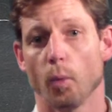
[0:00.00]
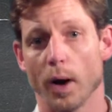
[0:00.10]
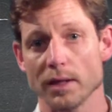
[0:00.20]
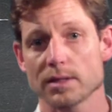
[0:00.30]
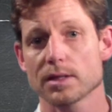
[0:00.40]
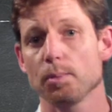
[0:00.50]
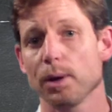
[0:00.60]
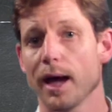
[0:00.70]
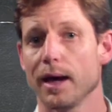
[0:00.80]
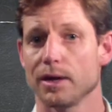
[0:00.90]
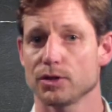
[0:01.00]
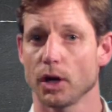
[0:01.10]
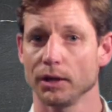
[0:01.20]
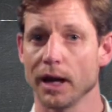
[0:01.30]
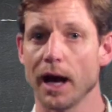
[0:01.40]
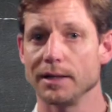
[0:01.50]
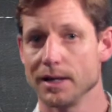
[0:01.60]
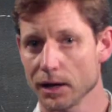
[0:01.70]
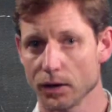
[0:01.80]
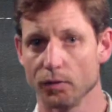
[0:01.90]
Once the player has got an
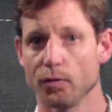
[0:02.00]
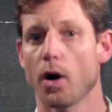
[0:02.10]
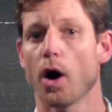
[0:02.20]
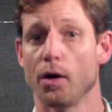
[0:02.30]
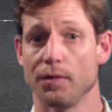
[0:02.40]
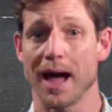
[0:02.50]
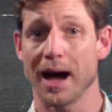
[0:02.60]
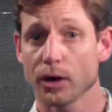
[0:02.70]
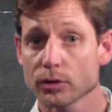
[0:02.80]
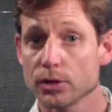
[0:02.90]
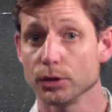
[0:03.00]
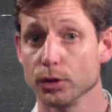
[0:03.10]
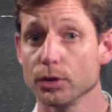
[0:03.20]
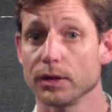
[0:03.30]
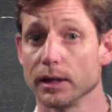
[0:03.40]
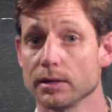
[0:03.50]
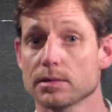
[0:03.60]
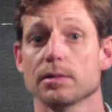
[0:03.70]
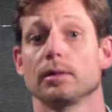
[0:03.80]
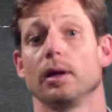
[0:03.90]
idea of how to do
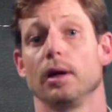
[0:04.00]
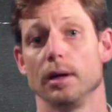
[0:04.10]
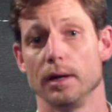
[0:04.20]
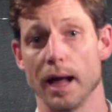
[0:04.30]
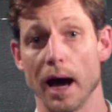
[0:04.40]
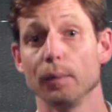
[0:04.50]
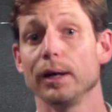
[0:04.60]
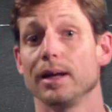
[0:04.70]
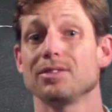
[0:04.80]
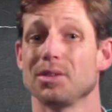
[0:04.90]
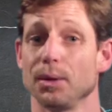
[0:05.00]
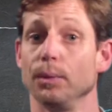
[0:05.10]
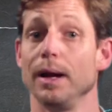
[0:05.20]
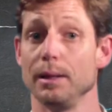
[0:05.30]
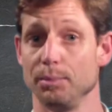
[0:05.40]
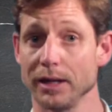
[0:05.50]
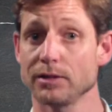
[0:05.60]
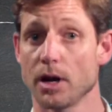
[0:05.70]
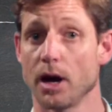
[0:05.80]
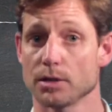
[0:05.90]
things, now we get to the really
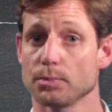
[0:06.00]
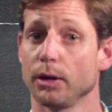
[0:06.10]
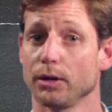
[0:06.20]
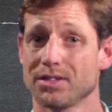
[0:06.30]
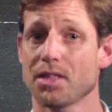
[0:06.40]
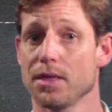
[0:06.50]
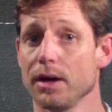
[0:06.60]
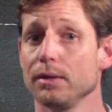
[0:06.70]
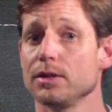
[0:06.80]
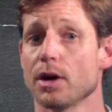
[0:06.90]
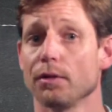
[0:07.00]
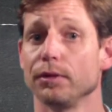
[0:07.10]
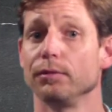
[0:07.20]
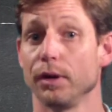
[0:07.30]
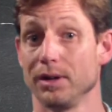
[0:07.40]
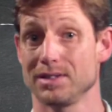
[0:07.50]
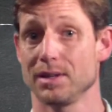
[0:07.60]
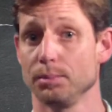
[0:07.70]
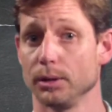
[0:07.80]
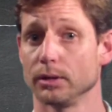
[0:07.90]
big task, because the theory is often very
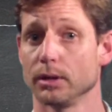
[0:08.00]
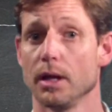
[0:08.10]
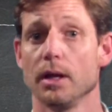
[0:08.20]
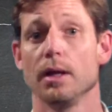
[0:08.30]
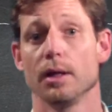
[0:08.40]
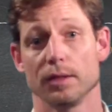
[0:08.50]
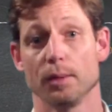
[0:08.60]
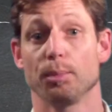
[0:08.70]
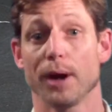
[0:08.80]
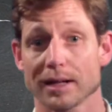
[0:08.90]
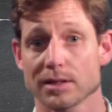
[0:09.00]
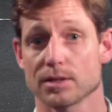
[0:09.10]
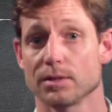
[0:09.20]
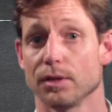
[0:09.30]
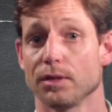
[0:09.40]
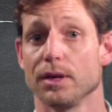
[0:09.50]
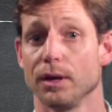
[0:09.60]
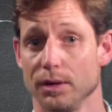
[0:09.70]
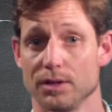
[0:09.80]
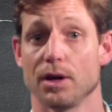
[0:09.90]
simple. The practice of the
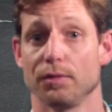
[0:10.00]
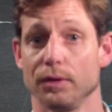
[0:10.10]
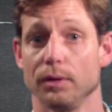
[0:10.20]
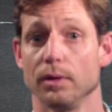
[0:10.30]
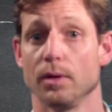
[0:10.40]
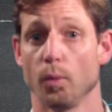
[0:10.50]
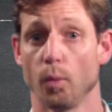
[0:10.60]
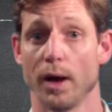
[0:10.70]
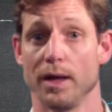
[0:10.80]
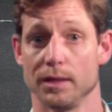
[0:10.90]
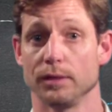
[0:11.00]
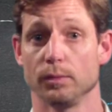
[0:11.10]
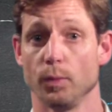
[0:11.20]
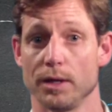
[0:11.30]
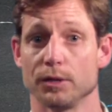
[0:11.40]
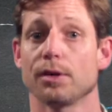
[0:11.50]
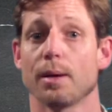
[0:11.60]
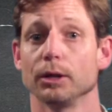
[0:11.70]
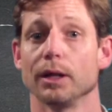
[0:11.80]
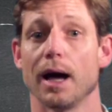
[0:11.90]
theory is often where the
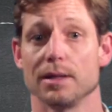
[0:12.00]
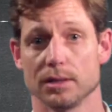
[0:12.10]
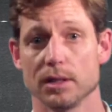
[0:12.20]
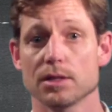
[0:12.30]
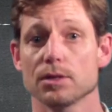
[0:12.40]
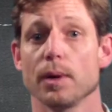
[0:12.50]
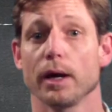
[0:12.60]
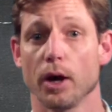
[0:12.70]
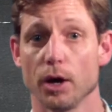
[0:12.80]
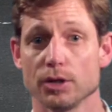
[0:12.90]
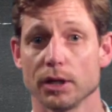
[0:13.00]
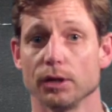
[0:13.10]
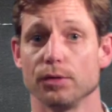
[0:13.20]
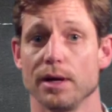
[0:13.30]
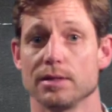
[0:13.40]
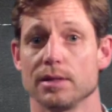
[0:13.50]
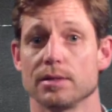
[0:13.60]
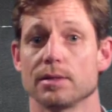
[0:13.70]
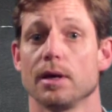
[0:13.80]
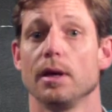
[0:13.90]
trouble lies, and this is where coaching
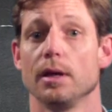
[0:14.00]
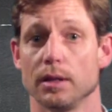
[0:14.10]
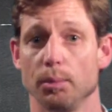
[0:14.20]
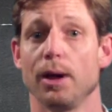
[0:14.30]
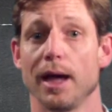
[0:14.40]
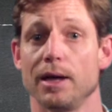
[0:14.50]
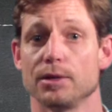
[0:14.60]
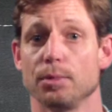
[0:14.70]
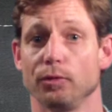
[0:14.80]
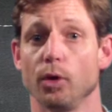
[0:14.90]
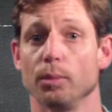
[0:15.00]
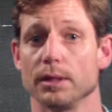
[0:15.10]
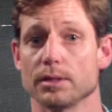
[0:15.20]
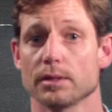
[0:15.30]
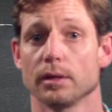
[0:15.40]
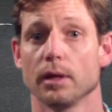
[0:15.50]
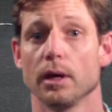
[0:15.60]
addresses the player's performance.